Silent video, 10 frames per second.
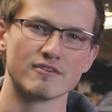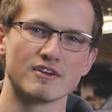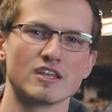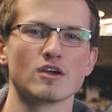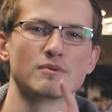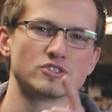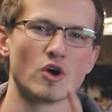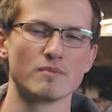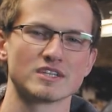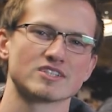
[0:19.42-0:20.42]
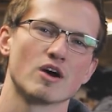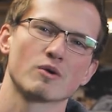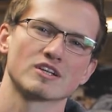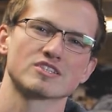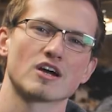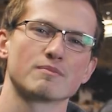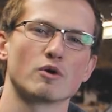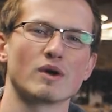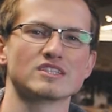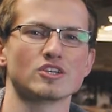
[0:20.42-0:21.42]
of the video, but don't miss out, we're gonna talk
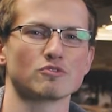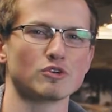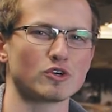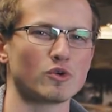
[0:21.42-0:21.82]
about Weds here real